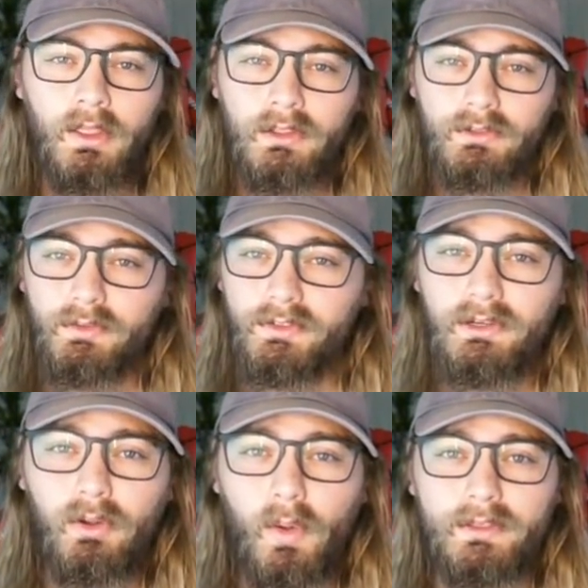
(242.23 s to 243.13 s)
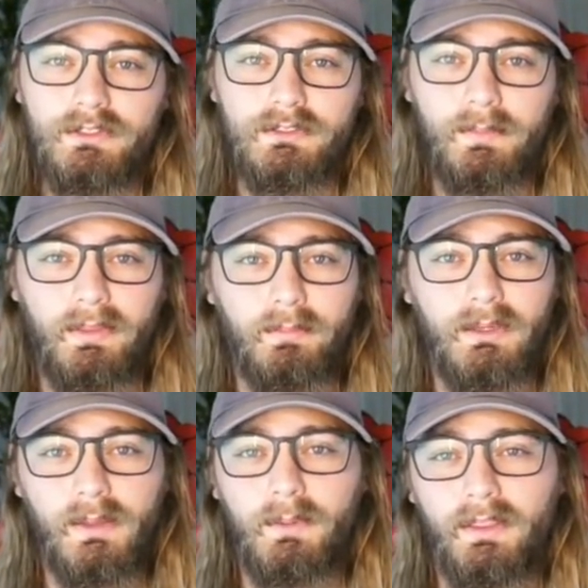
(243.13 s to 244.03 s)
So zero questions about the
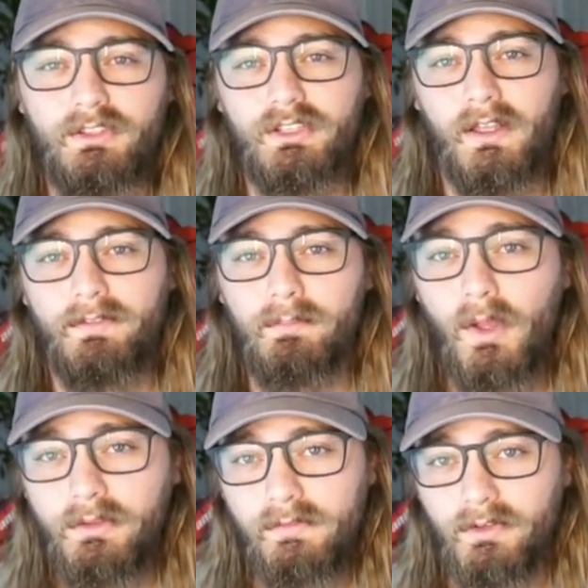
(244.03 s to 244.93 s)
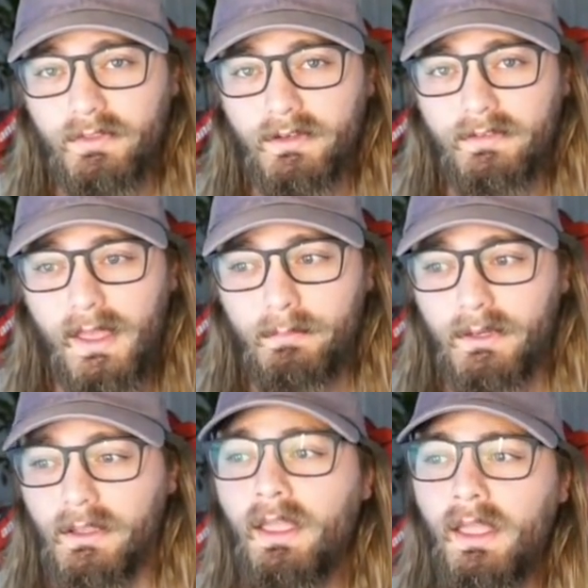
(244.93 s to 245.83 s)
manipulation of the multiverse that is
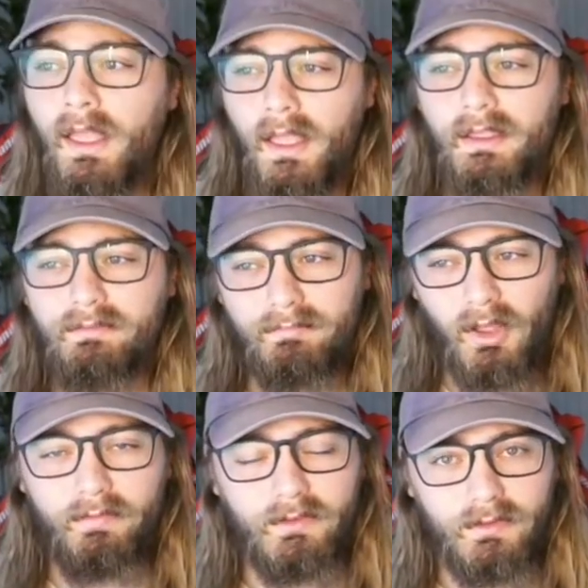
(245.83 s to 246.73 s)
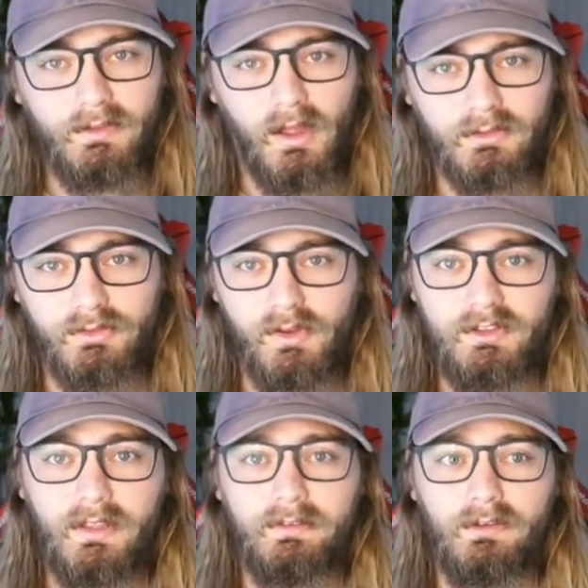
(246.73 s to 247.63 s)
happening, and obviously Doctor
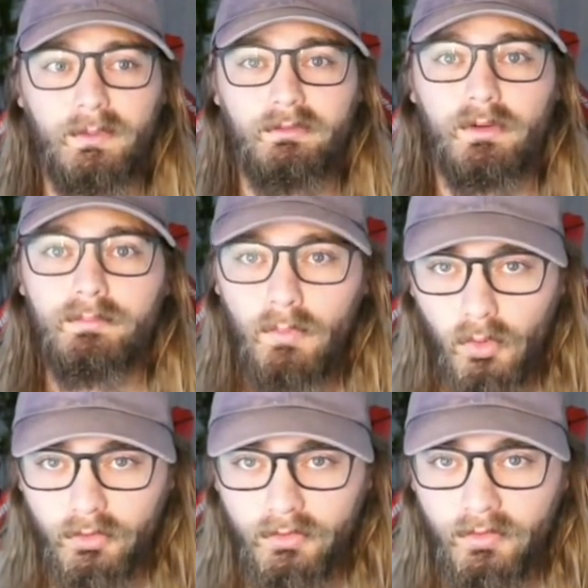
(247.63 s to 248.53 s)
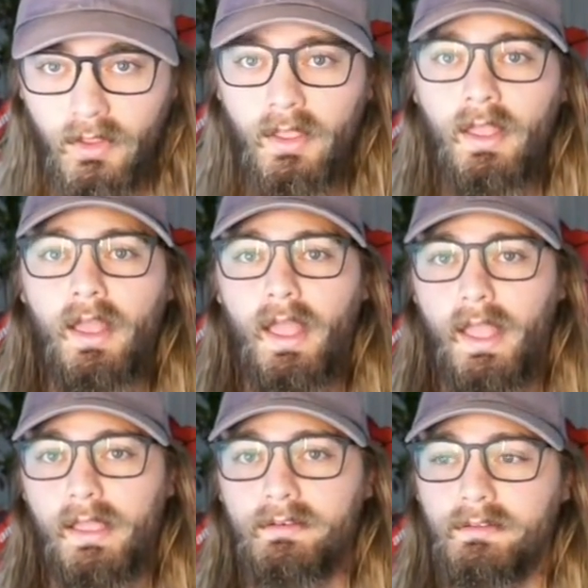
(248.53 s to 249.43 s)
Strange has a little bit of remorse
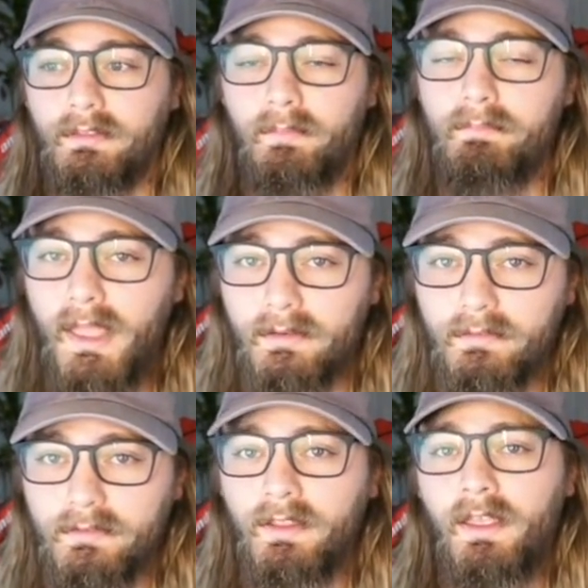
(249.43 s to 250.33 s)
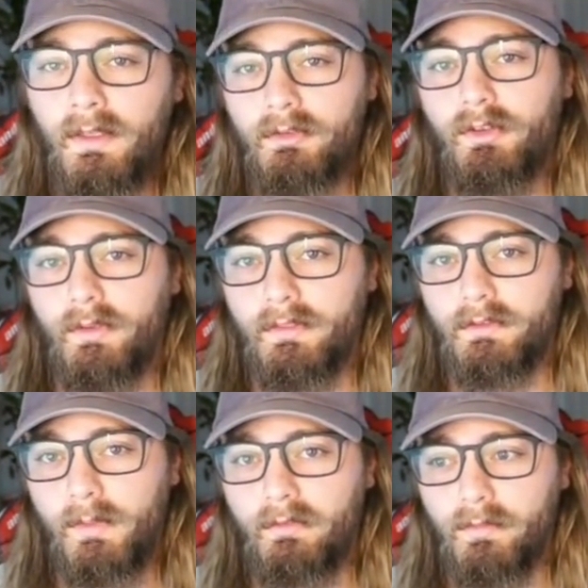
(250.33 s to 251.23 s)
and laments doing the
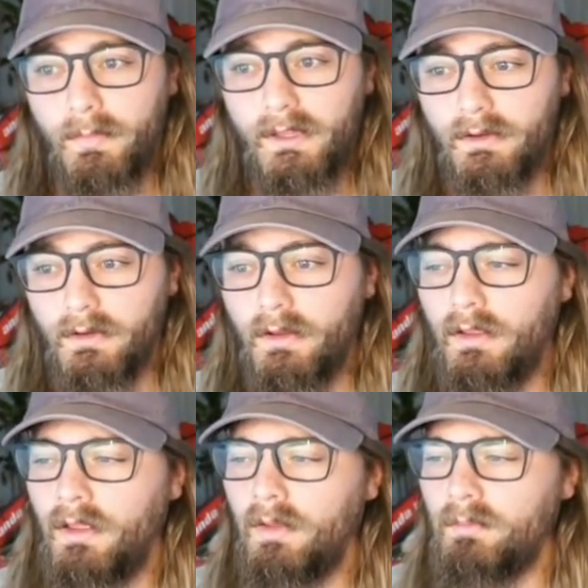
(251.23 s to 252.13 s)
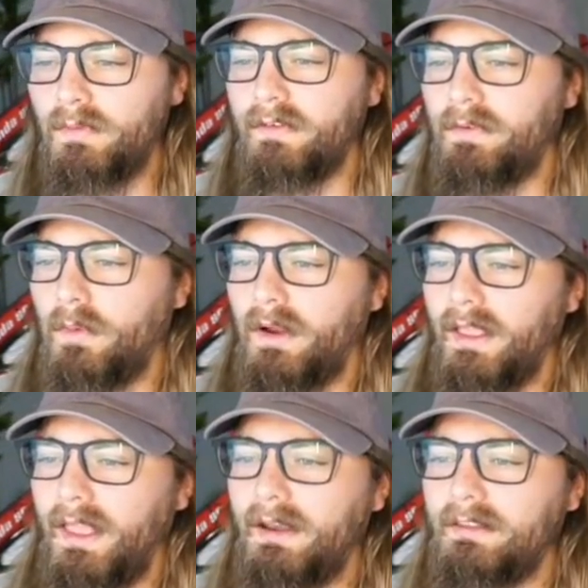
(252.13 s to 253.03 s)
spell for Peter. Moving forward,
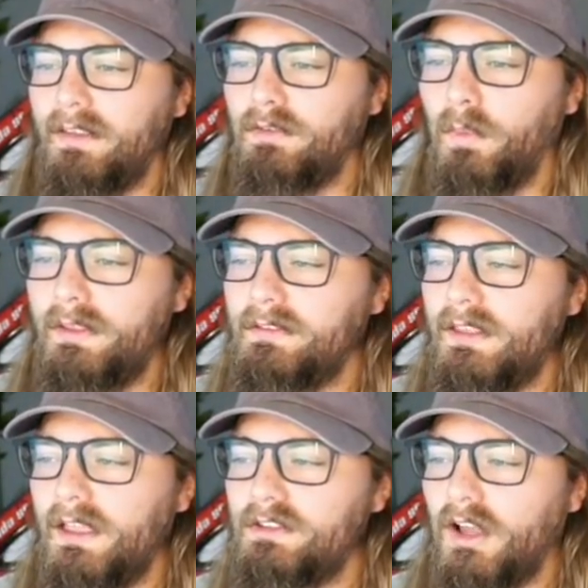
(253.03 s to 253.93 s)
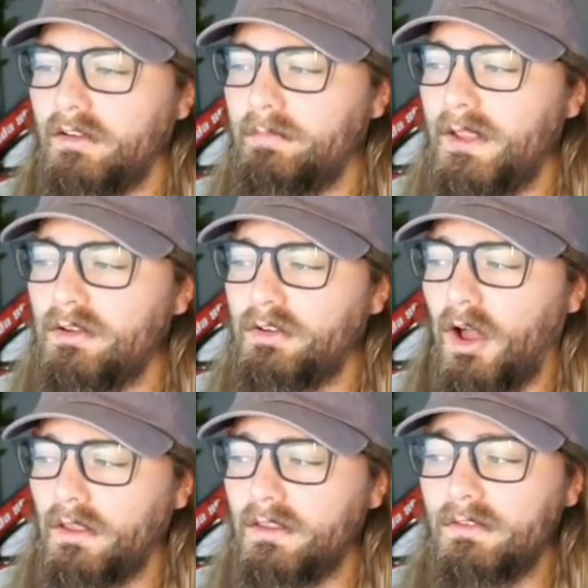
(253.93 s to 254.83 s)
again, it says we see a shot of Peter
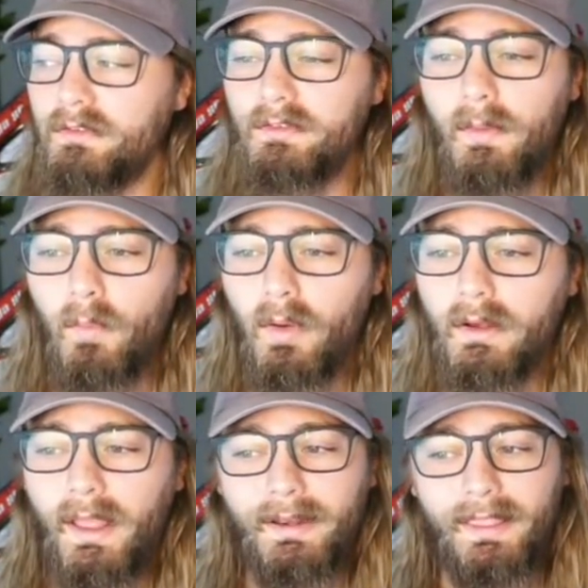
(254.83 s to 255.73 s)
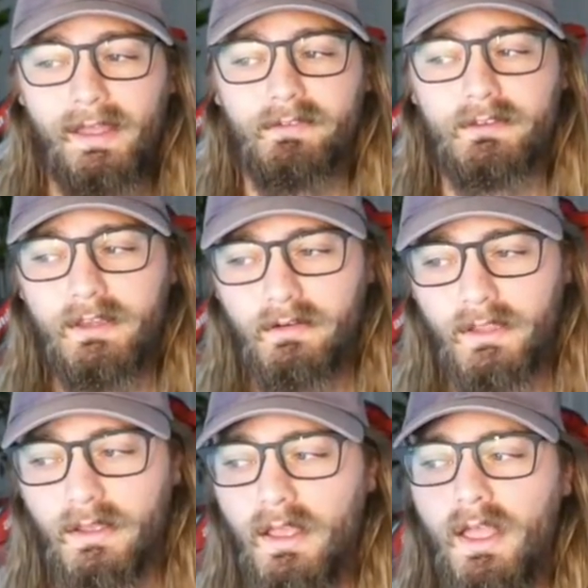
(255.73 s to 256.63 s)
talking to someone at a
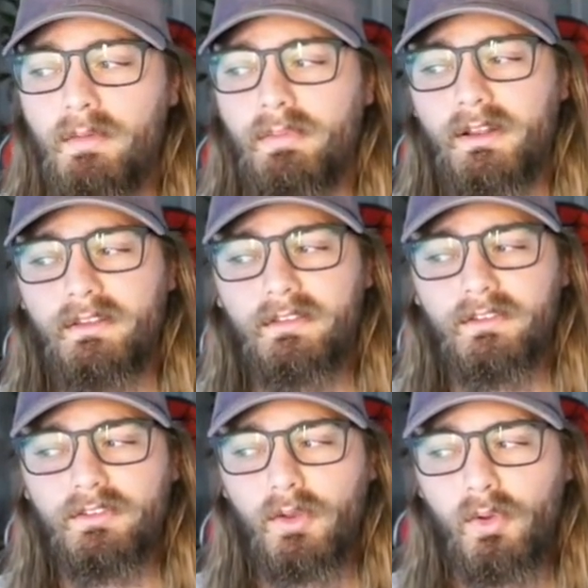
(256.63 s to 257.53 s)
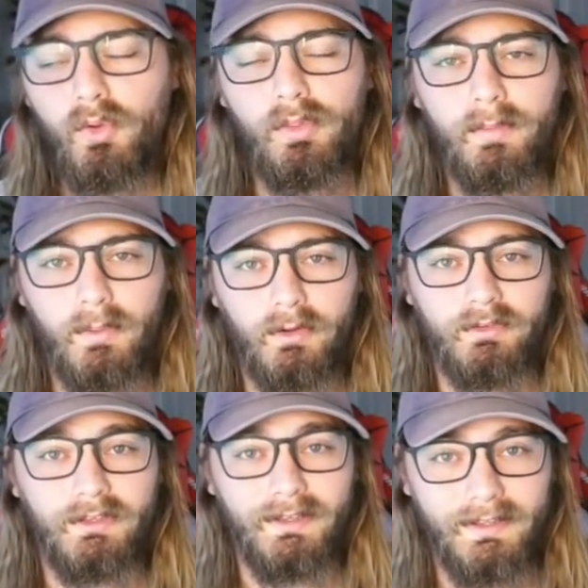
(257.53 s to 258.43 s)
cafeteria, but it doesn't show who the
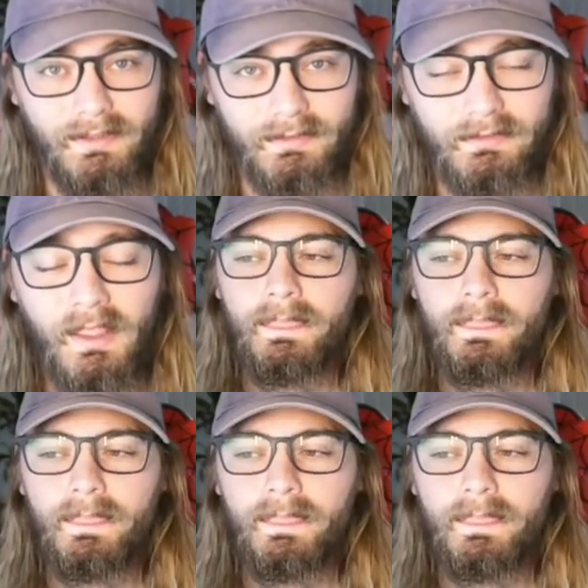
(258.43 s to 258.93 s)
person is.